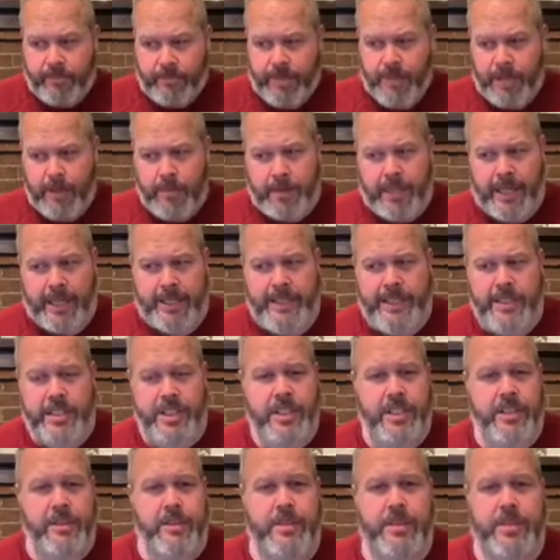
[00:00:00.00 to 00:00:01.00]
apply these
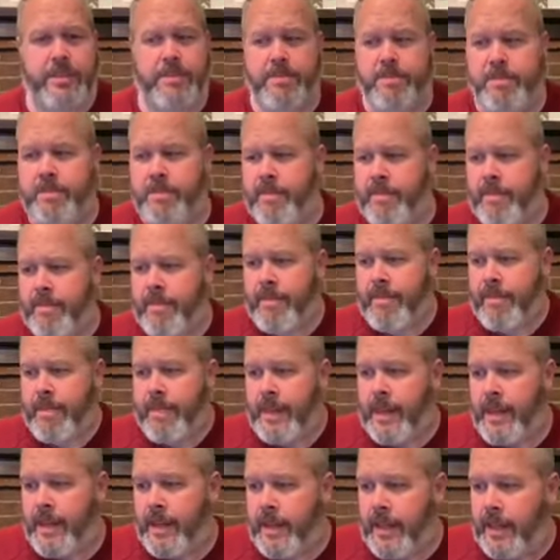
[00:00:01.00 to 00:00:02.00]
skills.
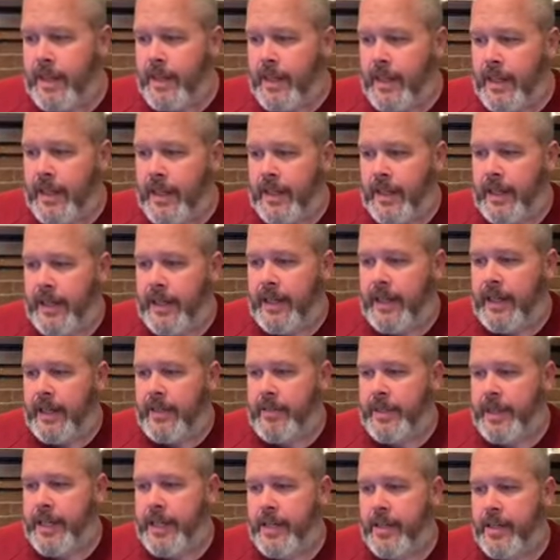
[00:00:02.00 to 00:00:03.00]

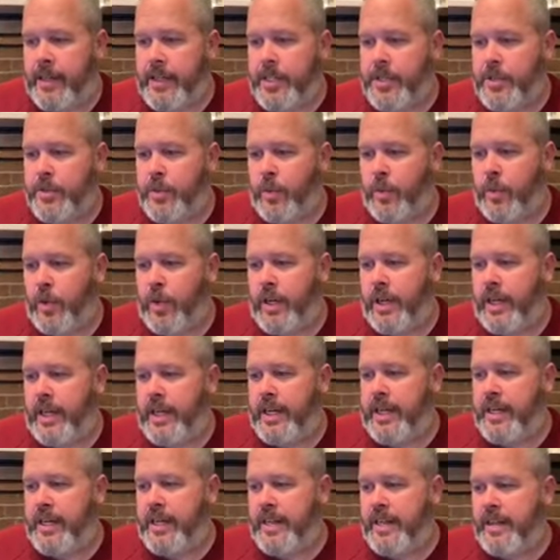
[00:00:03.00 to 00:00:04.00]
Here is
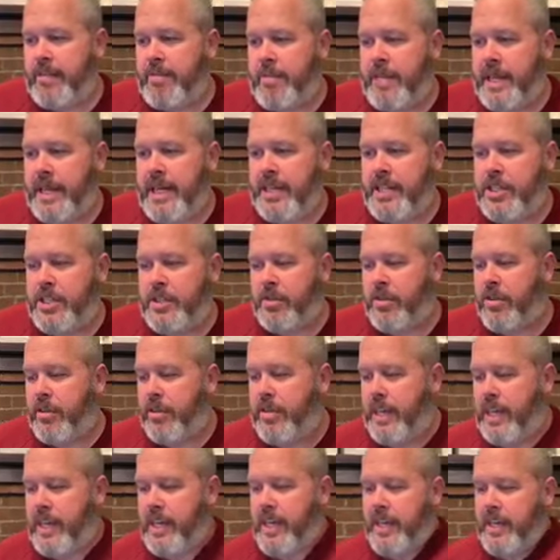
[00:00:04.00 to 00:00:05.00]
one, makes you
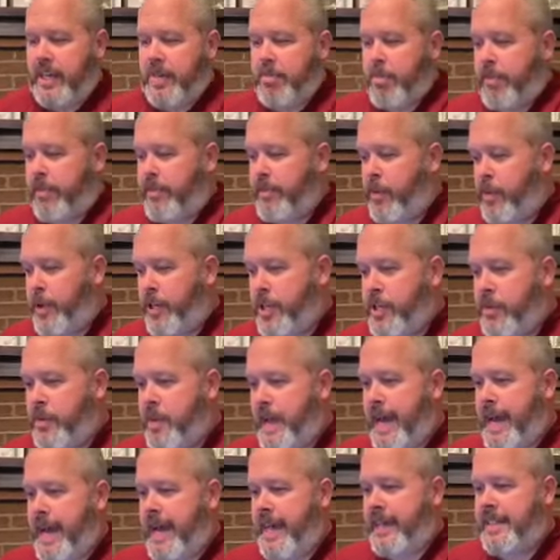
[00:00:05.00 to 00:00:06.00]
think before you
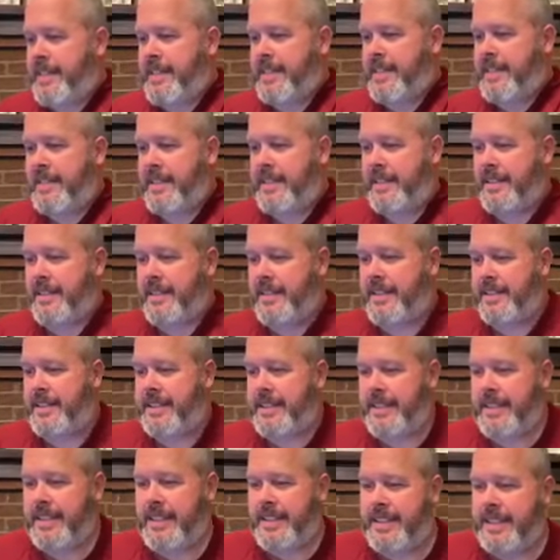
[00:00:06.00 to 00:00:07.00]
act.
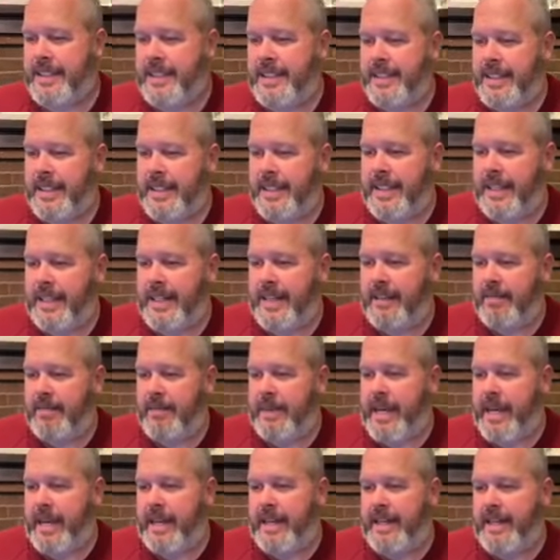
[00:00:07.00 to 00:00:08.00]

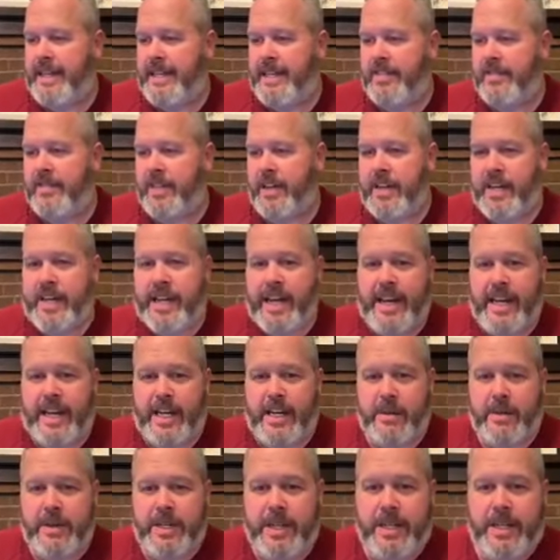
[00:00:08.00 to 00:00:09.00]
That is very
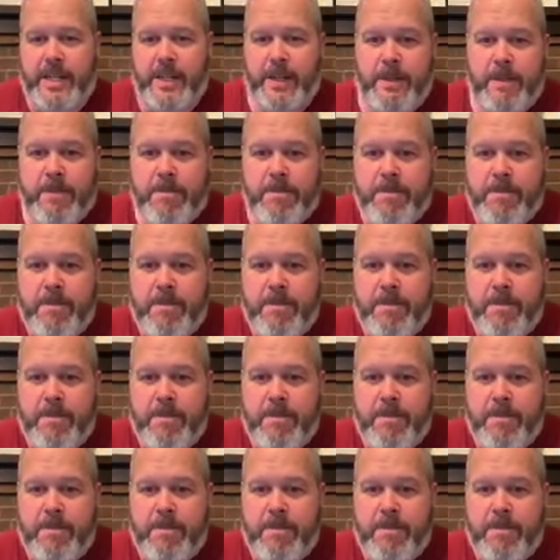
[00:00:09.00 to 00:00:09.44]
accurate here.